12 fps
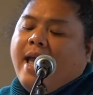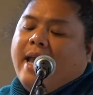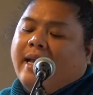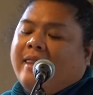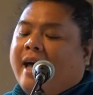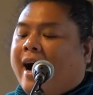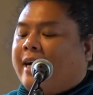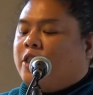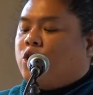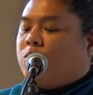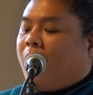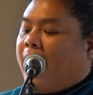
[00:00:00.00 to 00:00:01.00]

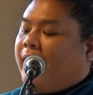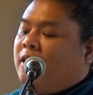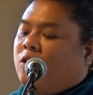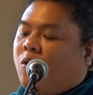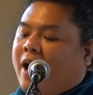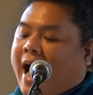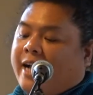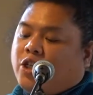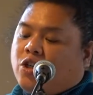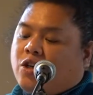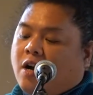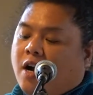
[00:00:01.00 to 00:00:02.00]
Inday tried to
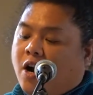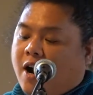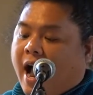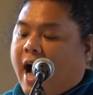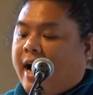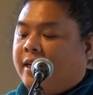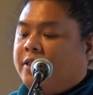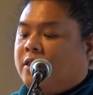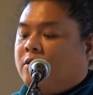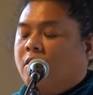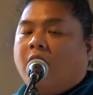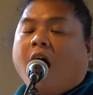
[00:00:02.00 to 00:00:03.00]
catch her
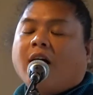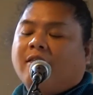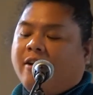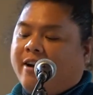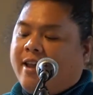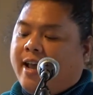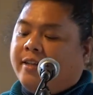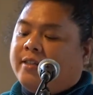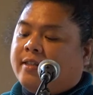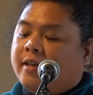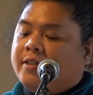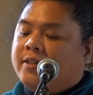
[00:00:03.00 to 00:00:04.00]
eyes to lock their
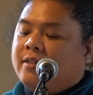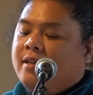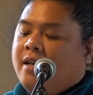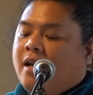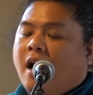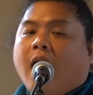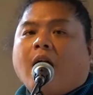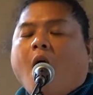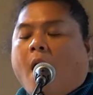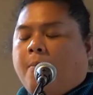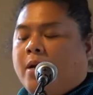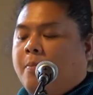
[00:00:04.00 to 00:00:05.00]
gazes, a
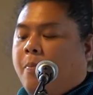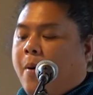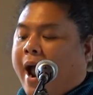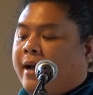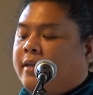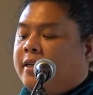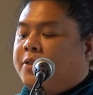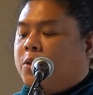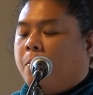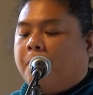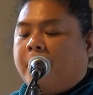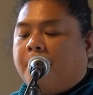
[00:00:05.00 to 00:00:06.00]
common practice
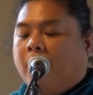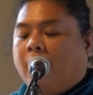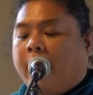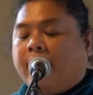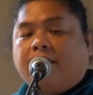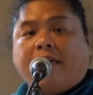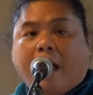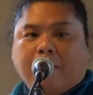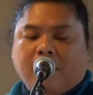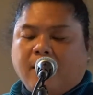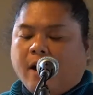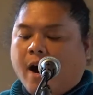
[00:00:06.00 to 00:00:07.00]
of people like
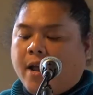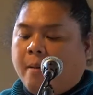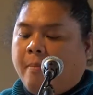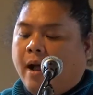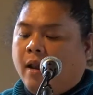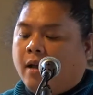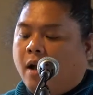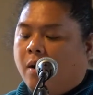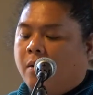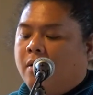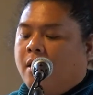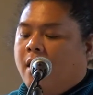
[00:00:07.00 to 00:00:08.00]
them in the archipelago.
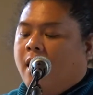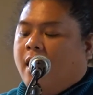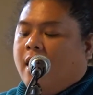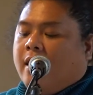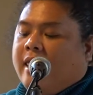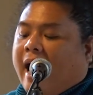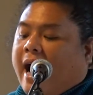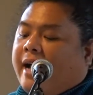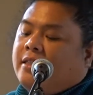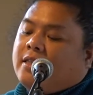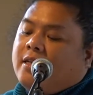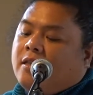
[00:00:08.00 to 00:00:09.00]
The
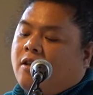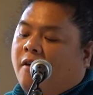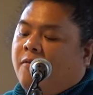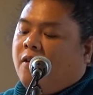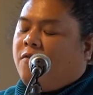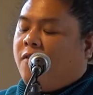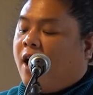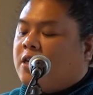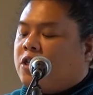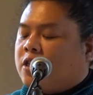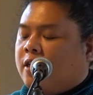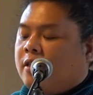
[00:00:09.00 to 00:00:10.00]
eyes had a double
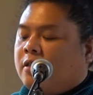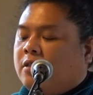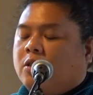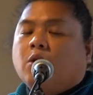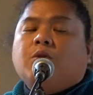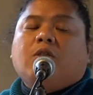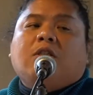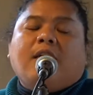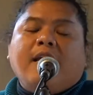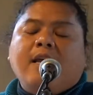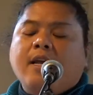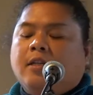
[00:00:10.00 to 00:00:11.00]
function, to
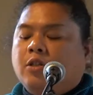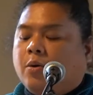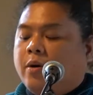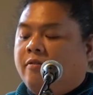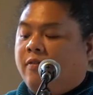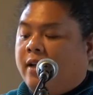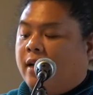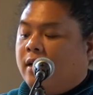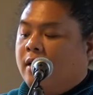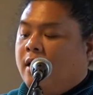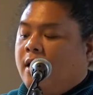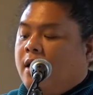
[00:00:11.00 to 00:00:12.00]
see and to
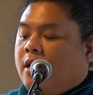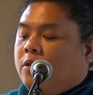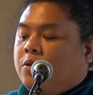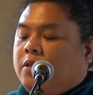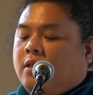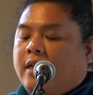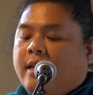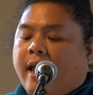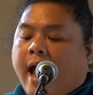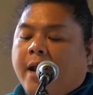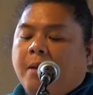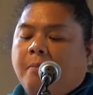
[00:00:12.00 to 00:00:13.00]
reveal, to see
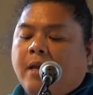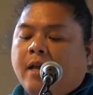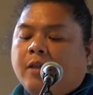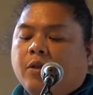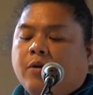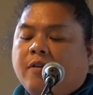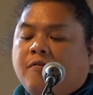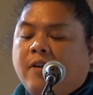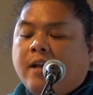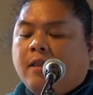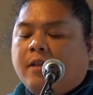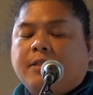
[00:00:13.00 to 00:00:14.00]
the enemy and to
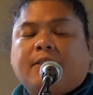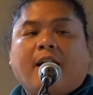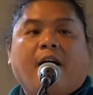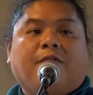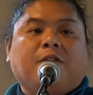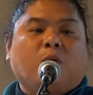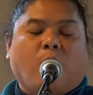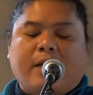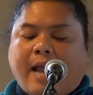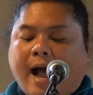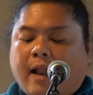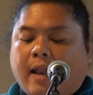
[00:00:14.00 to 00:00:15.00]
reveal the self to
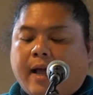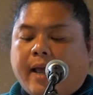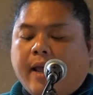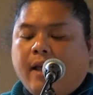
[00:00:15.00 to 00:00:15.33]
an ally.